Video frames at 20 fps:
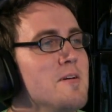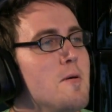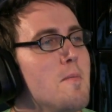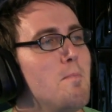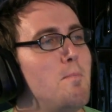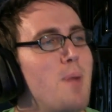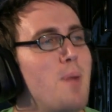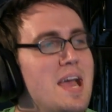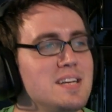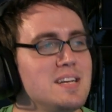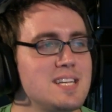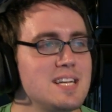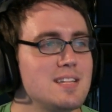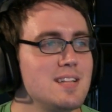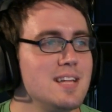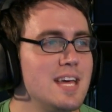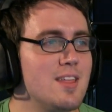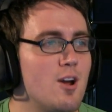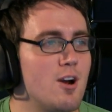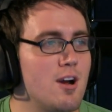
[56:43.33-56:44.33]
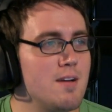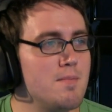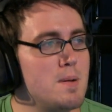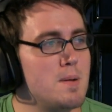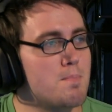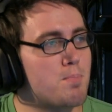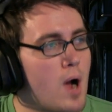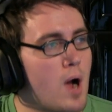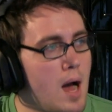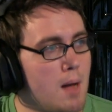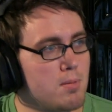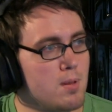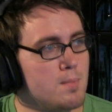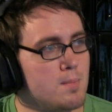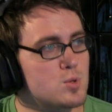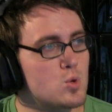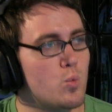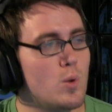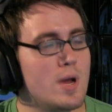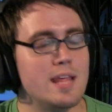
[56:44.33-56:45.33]
Basically, there have been
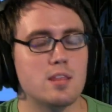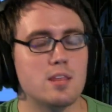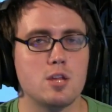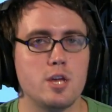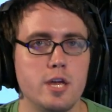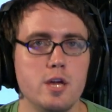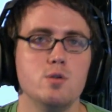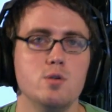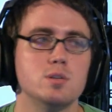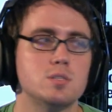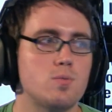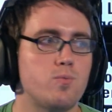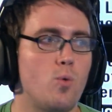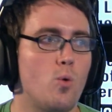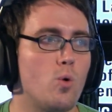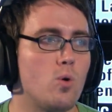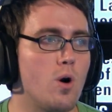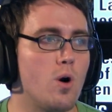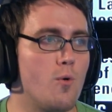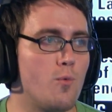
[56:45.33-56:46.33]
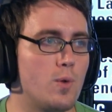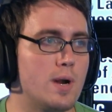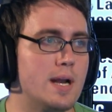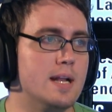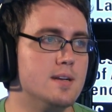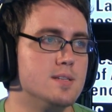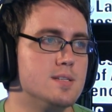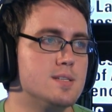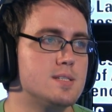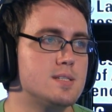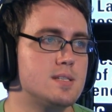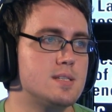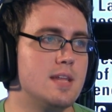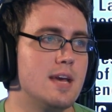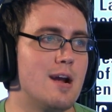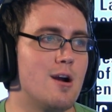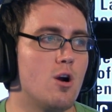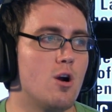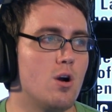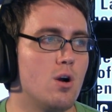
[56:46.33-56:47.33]
problems with queues for arenas.
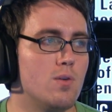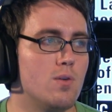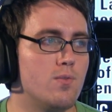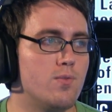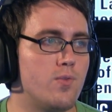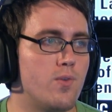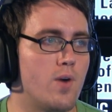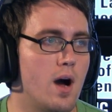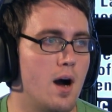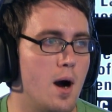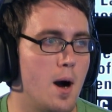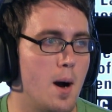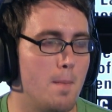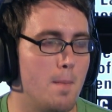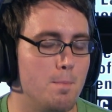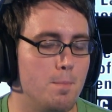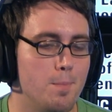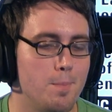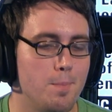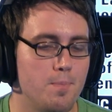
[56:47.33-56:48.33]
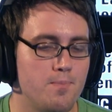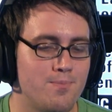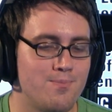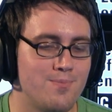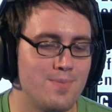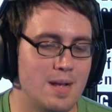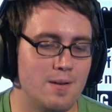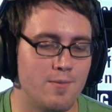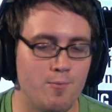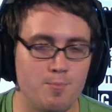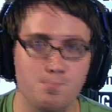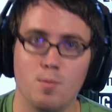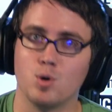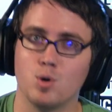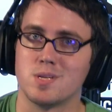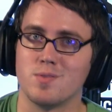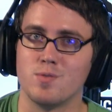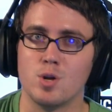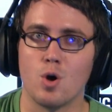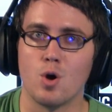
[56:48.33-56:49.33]
They're, if
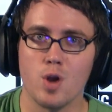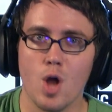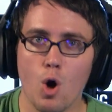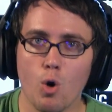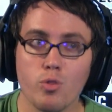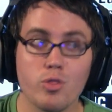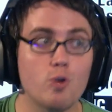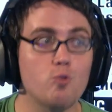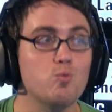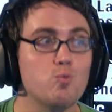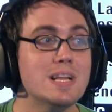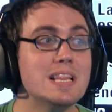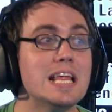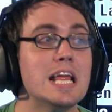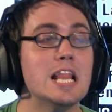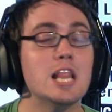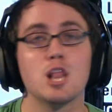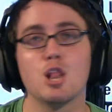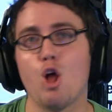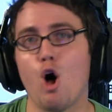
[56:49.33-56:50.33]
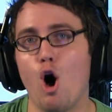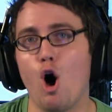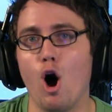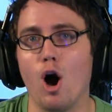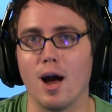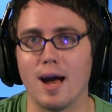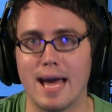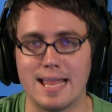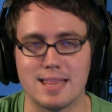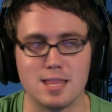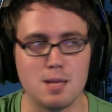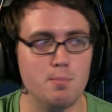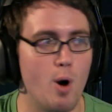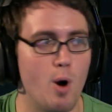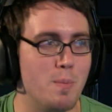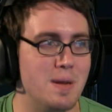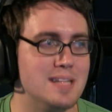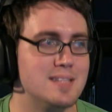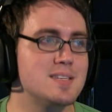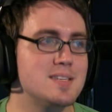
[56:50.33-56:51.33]
most of you don't know, they're really long at the
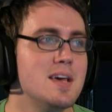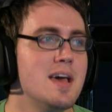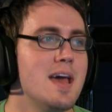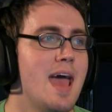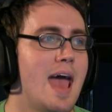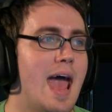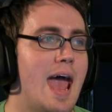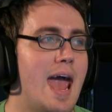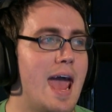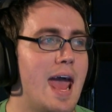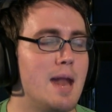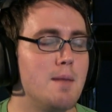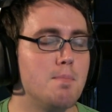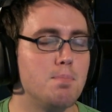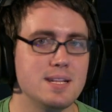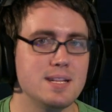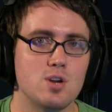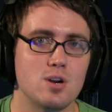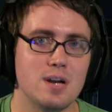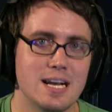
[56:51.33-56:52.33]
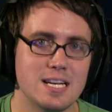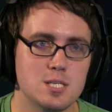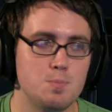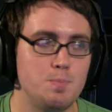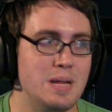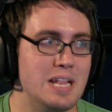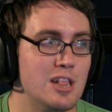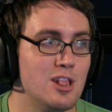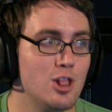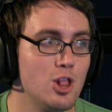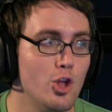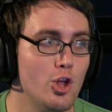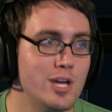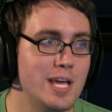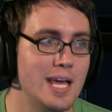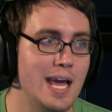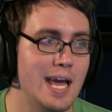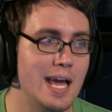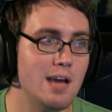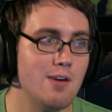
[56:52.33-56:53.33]
moment. And Blizzard has been
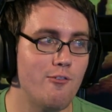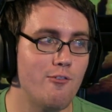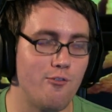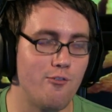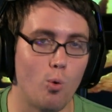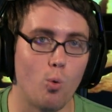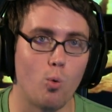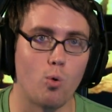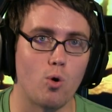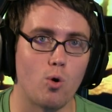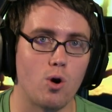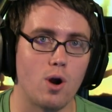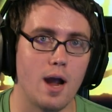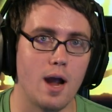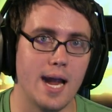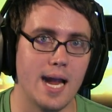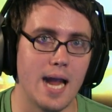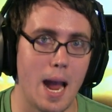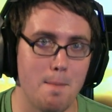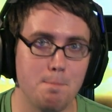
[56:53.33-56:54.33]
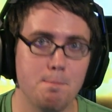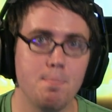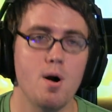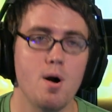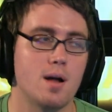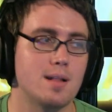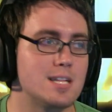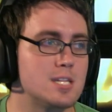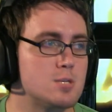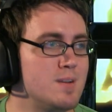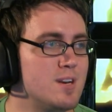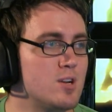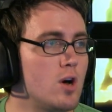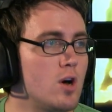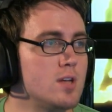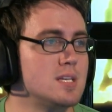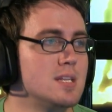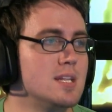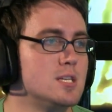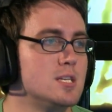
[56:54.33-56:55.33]
looking for a bug that's been
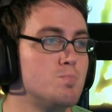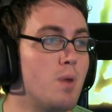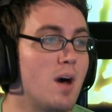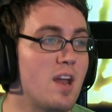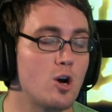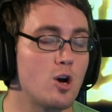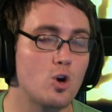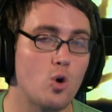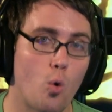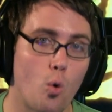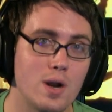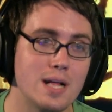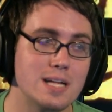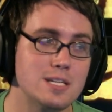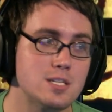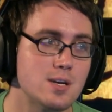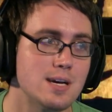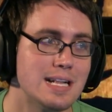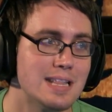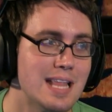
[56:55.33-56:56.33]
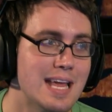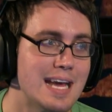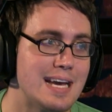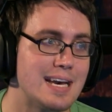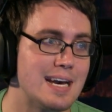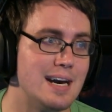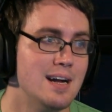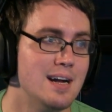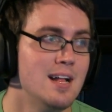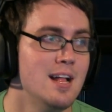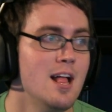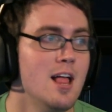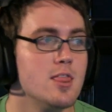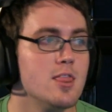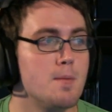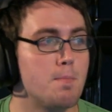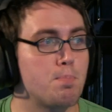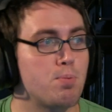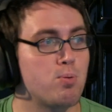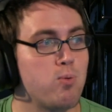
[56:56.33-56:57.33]
causing this. But according to Hilinka,
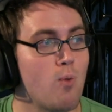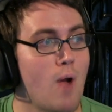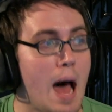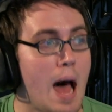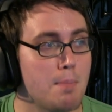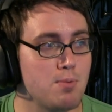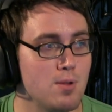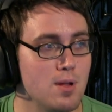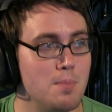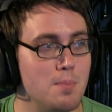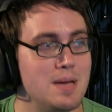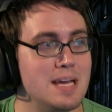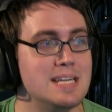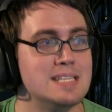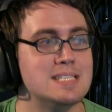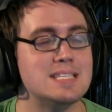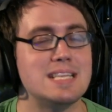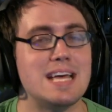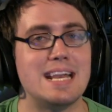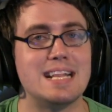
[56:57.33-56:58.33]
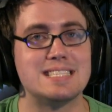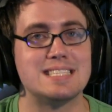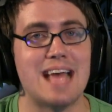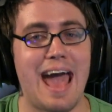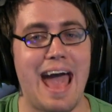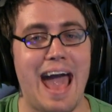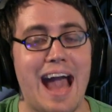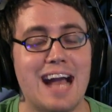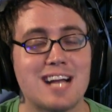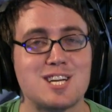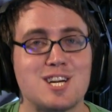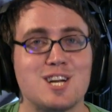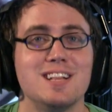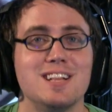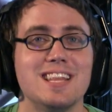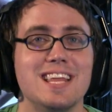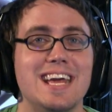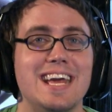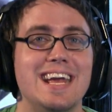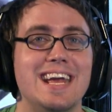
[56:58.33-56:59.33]
the problem is that it's
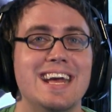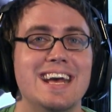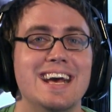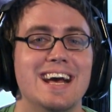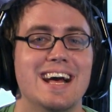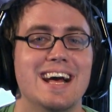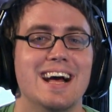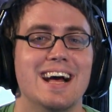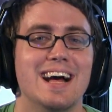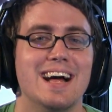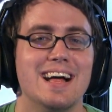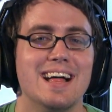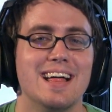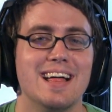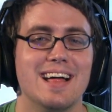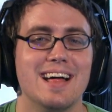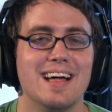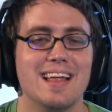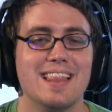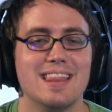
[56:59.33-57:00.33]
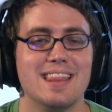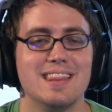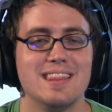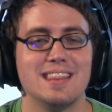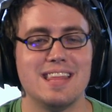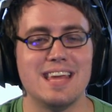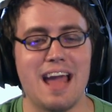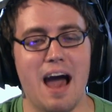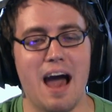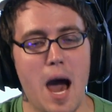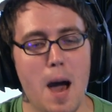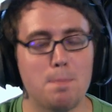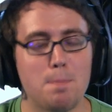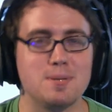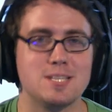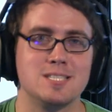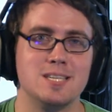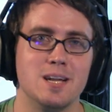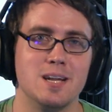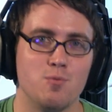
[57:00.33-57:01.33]
actually the
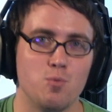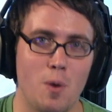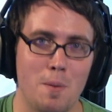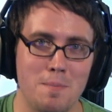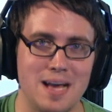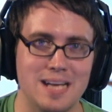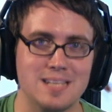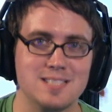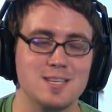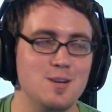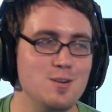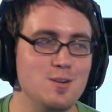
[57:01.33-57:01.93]
opposite of what makes queue